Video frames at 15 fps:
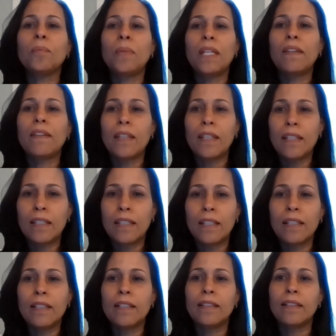be
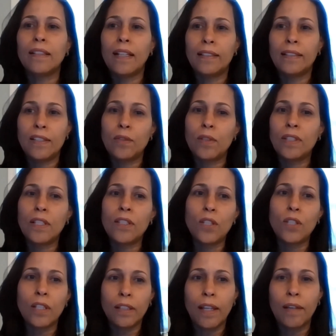thinking at the
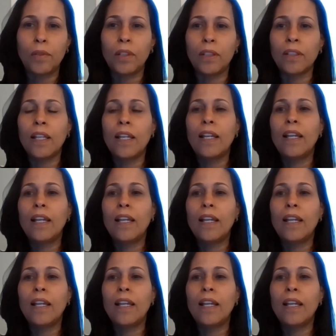strategic level,